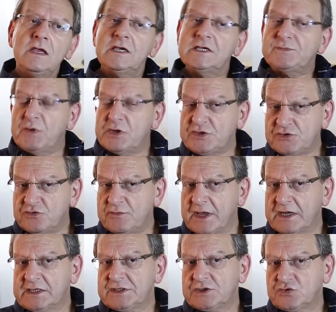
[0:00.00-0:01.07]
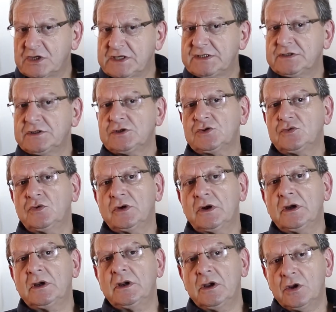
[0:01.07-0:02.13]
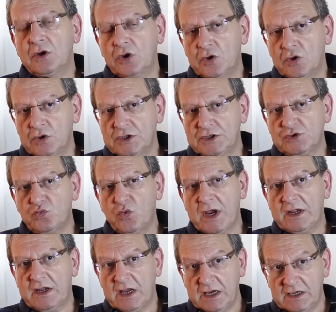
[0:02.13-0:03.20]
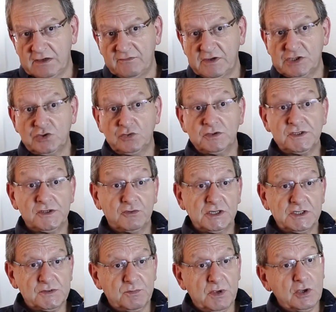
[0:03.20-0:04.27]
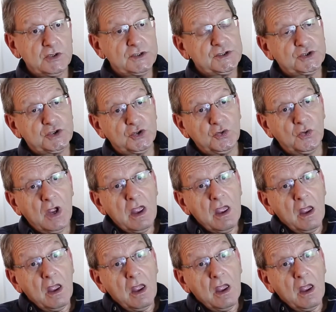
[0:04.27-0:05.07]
Yes, post-traumatic stress disorder occurs when individuals are exposed to